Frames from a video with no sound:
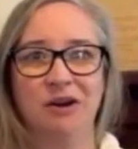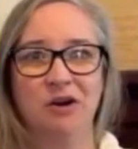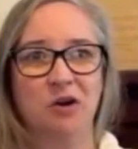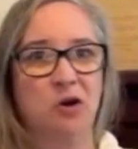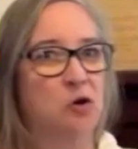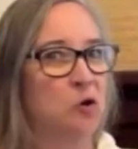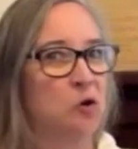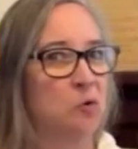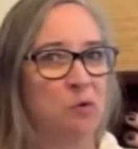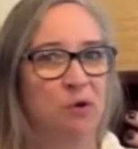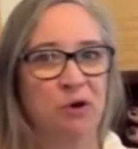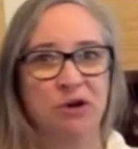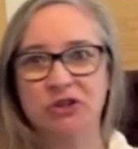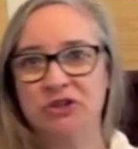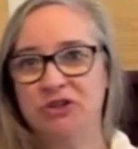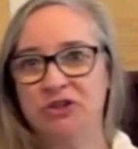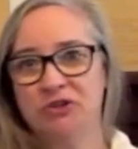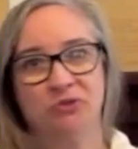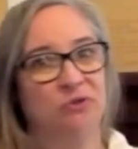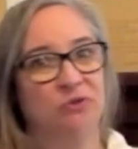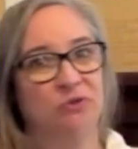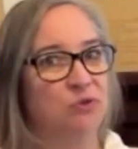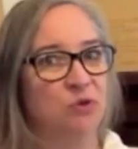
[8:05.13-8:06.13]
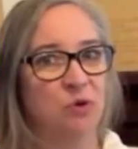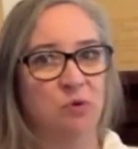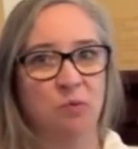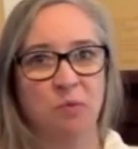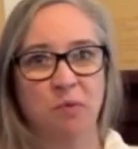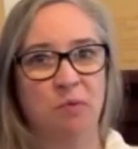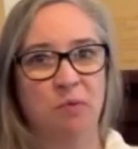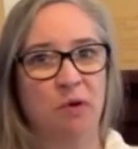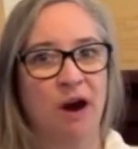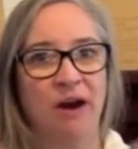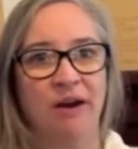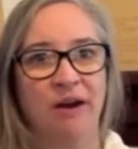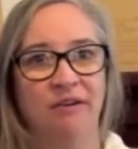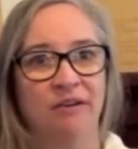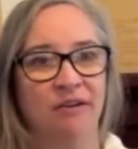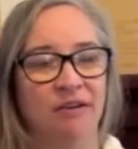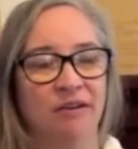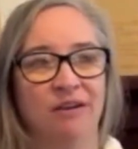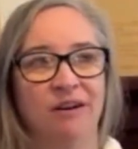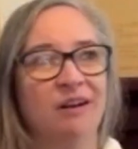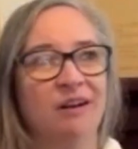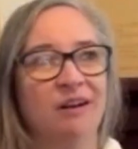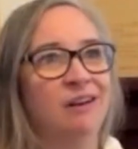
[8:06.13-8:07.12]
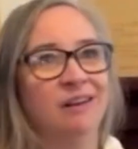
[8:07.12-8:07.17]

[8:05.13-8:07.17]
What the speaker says: a corporation or a sole proprietor,